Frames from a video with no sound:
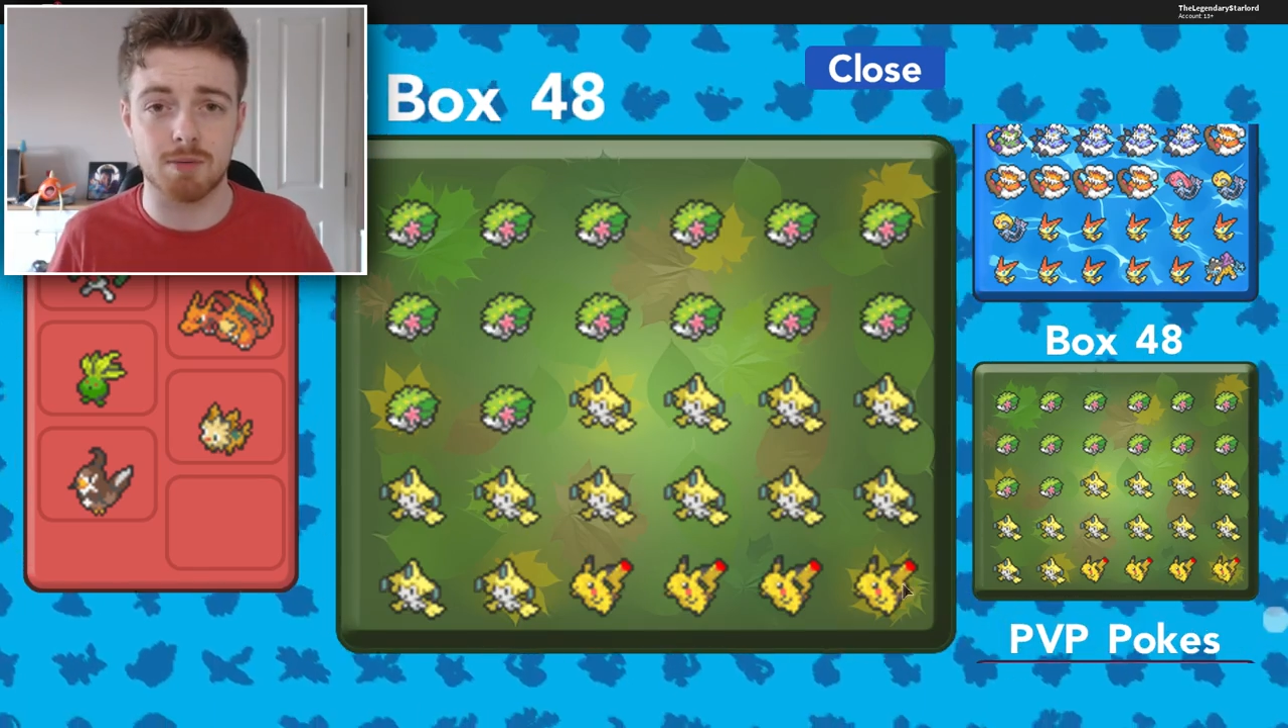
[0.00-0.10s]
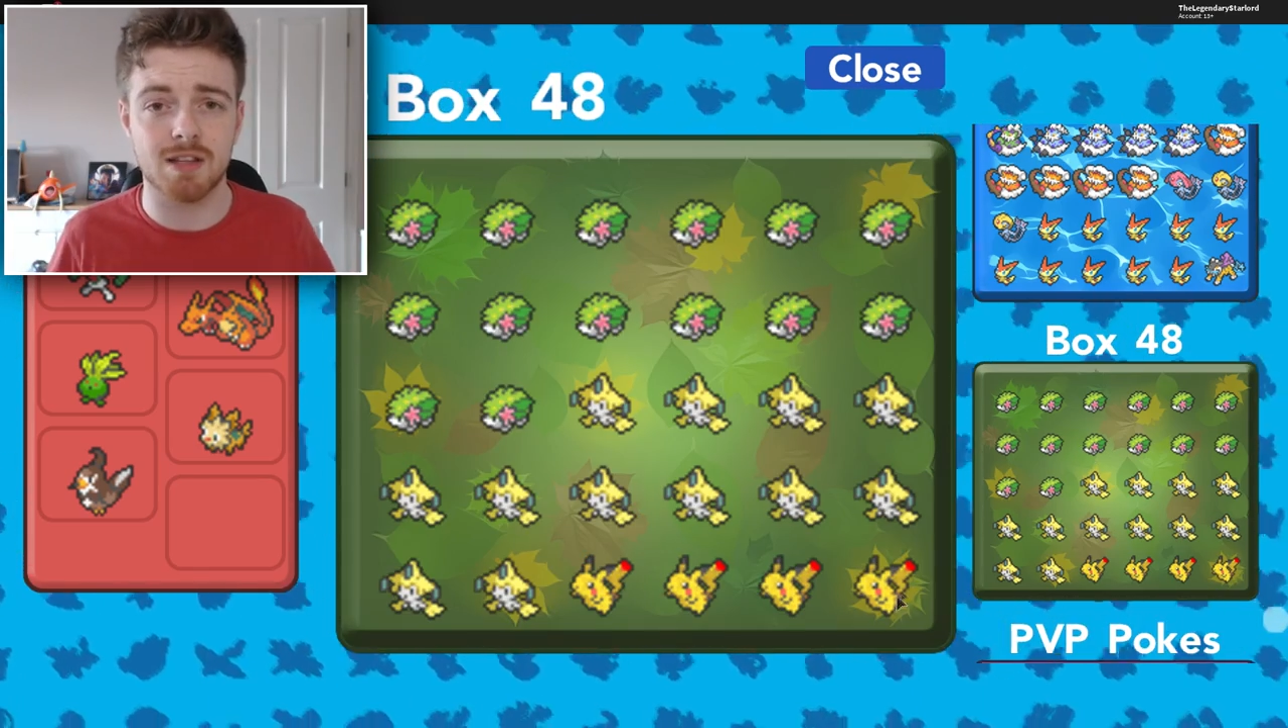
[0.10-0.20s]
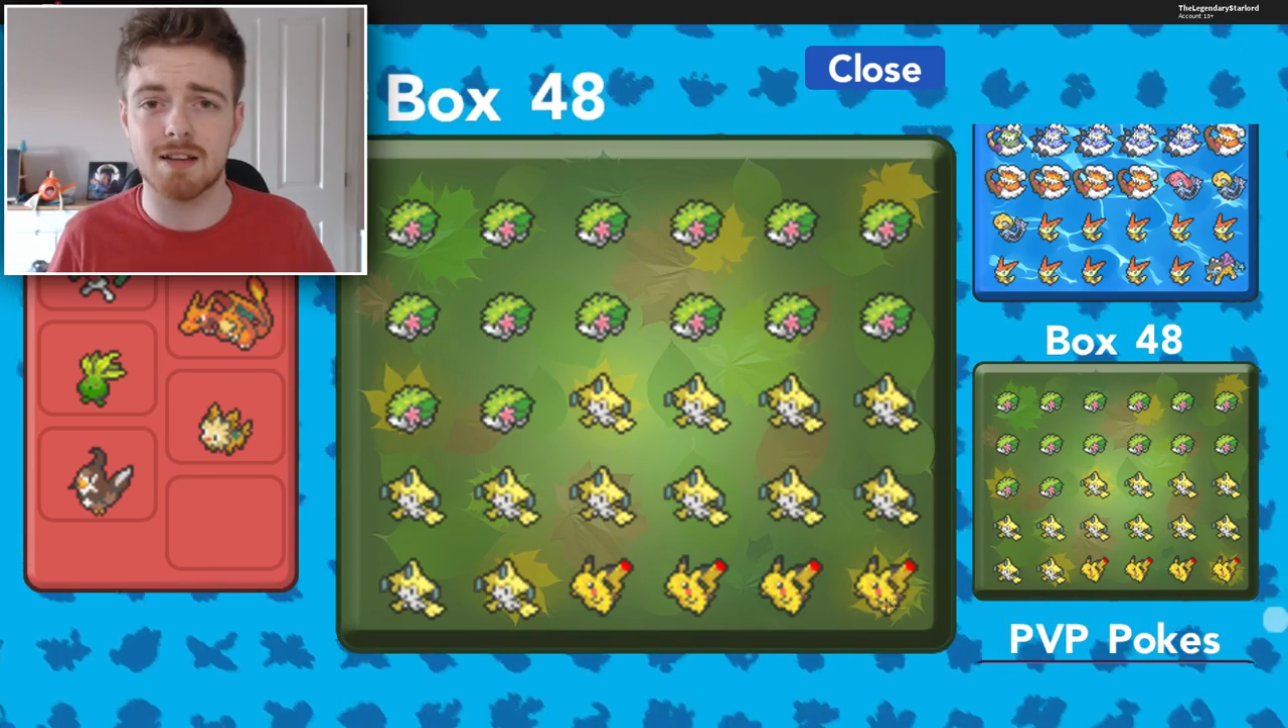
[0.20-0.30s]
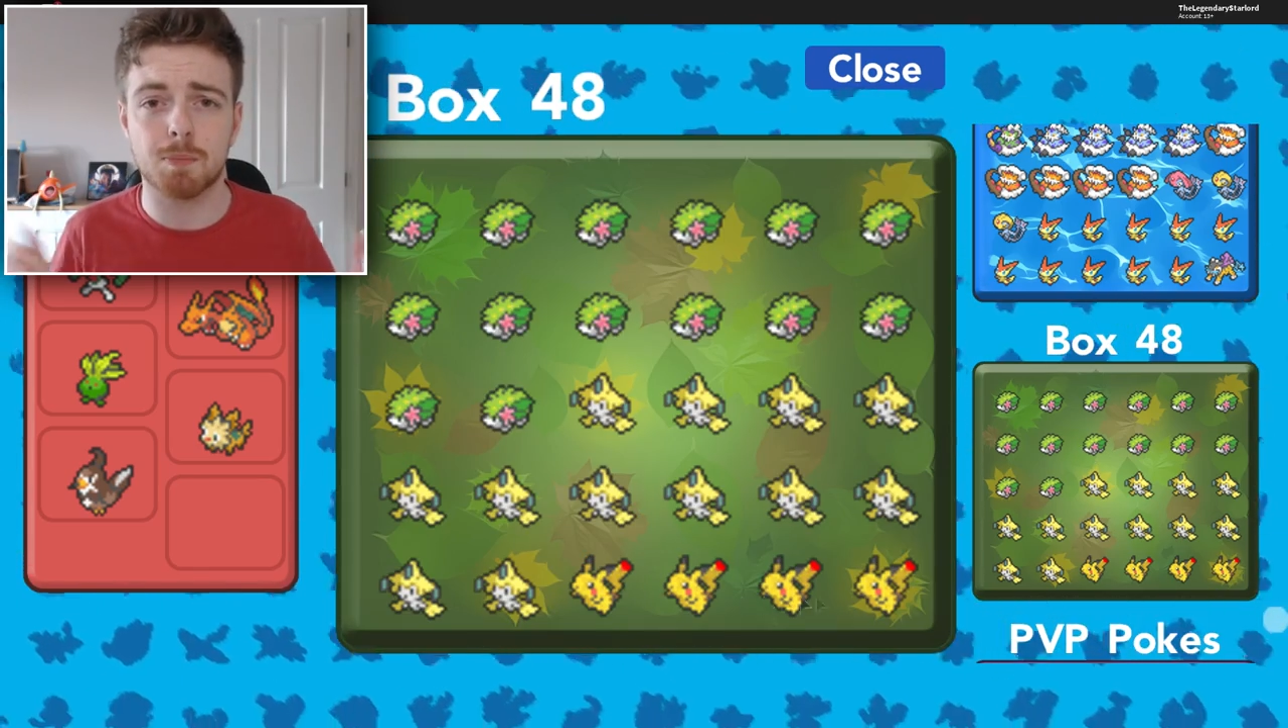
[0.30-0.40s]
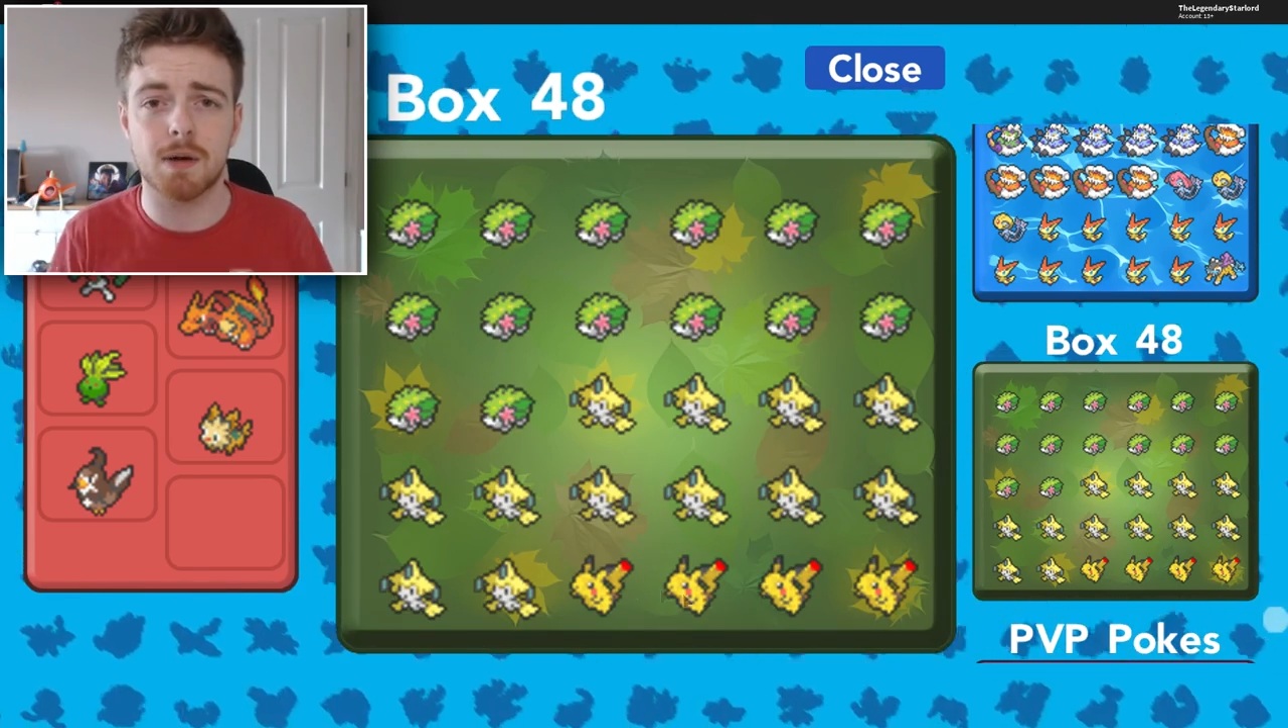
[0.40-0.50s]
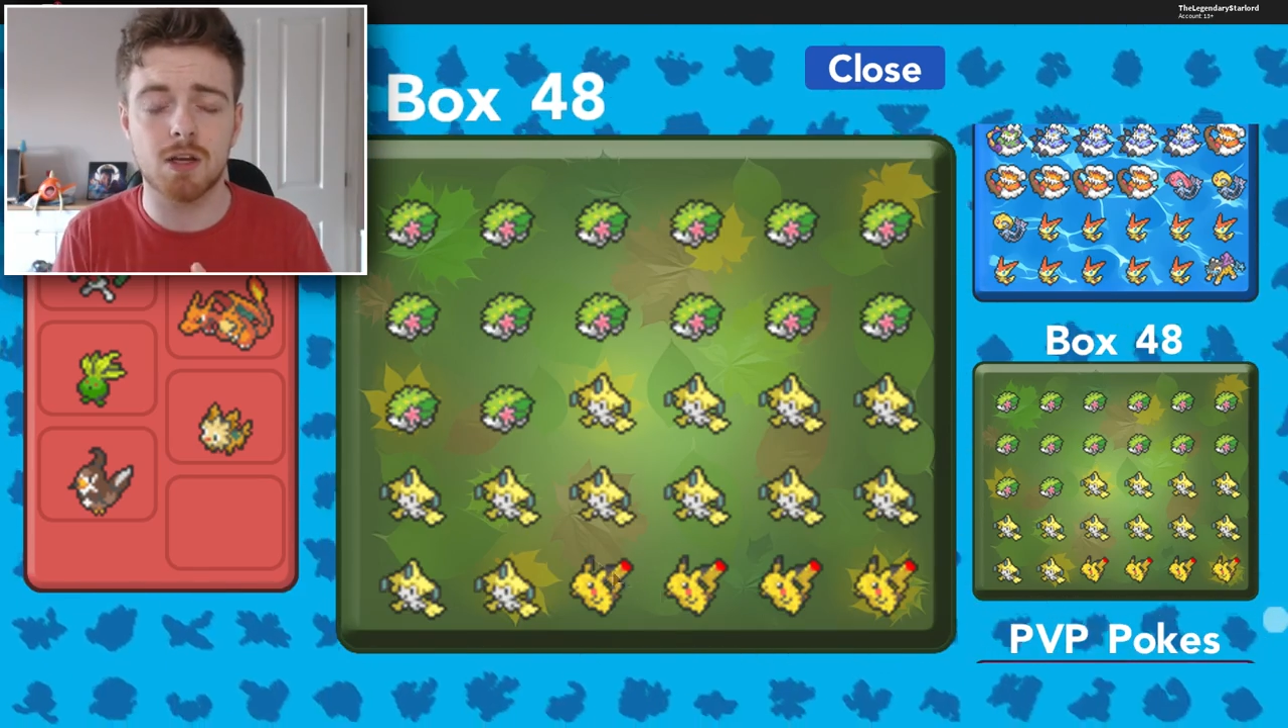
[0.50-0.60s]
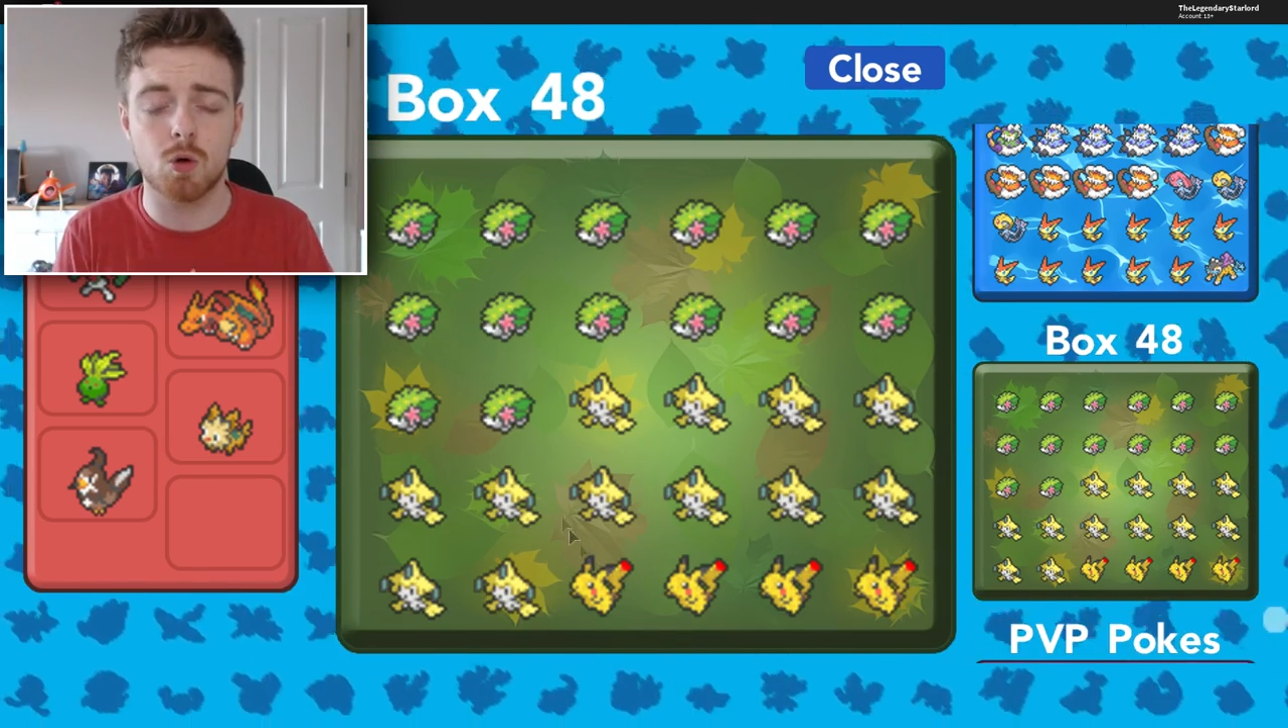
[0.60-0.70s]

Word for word: so that's pretty